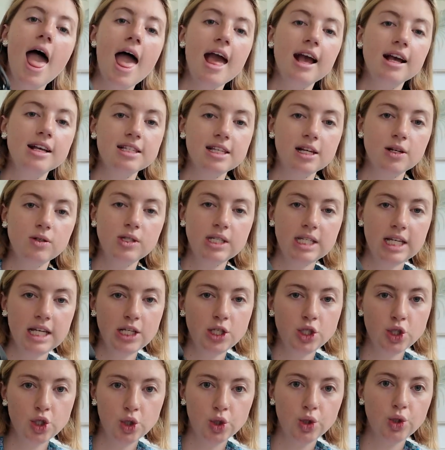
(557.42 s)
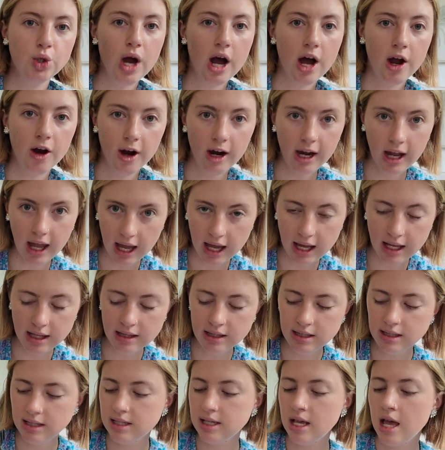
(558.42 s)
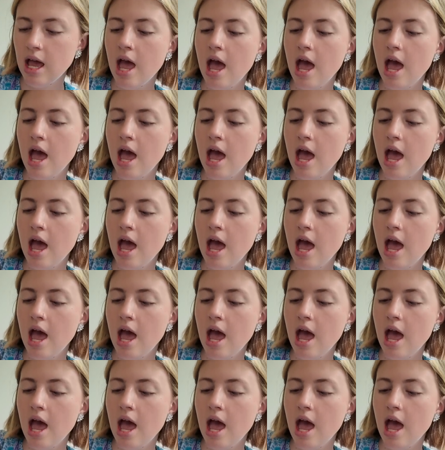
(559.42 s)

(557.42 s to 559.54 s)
XLT2 Hurricanes,